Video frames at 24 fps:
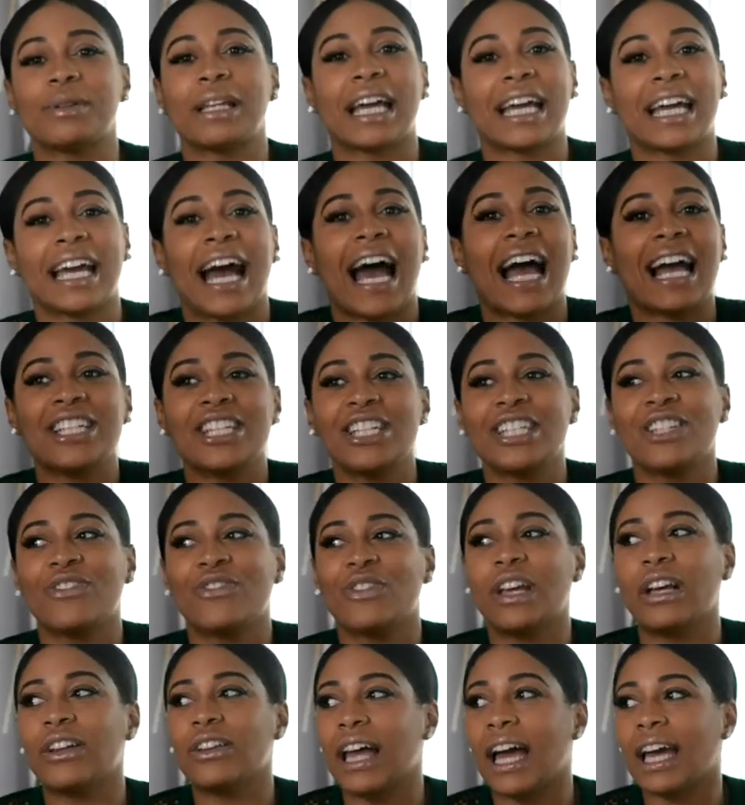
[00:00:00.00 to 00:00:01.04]
Like, I just
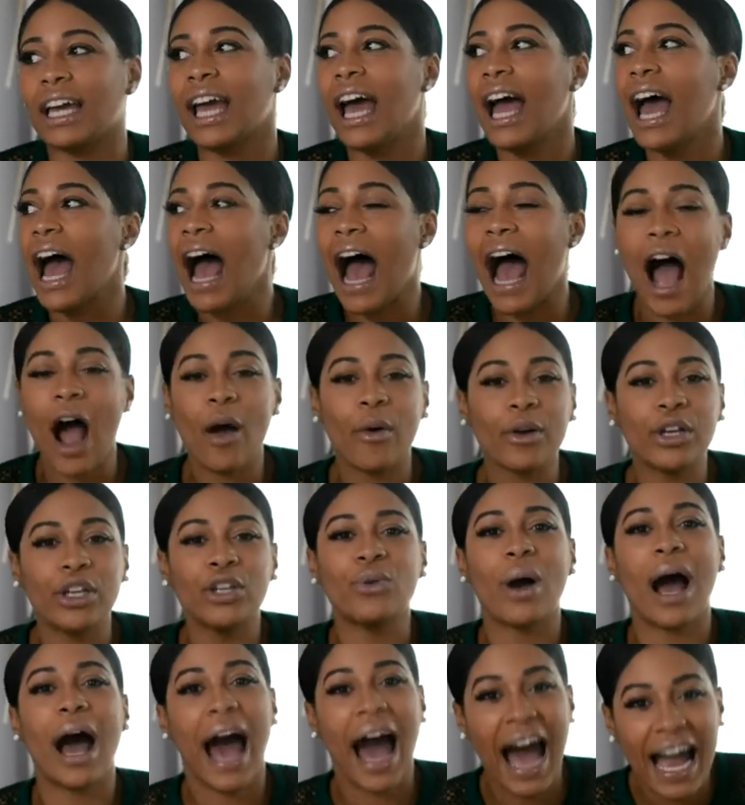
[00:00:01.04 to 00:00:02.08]
feel like, how are you
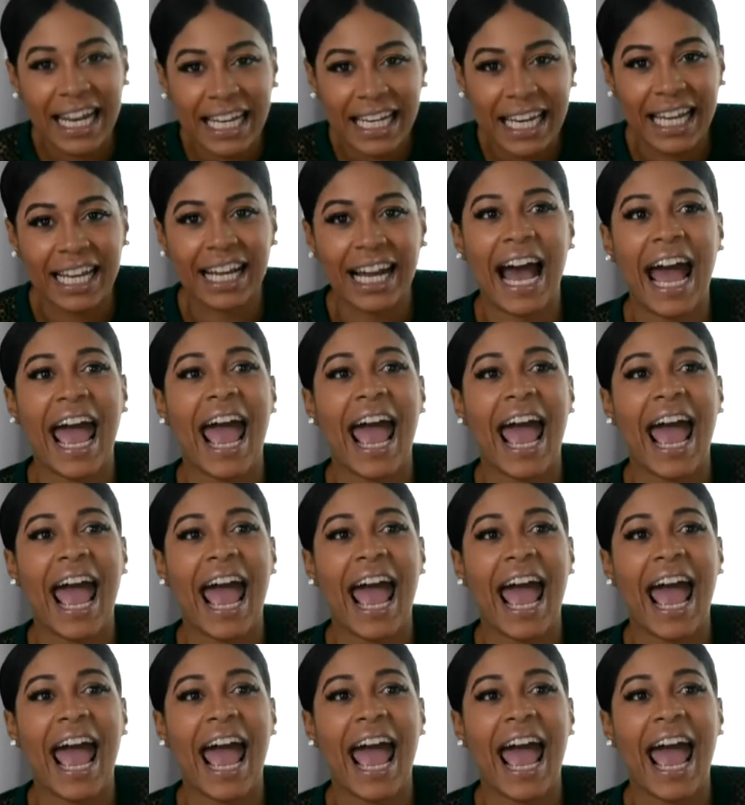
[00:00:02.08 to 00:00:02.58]
hiding,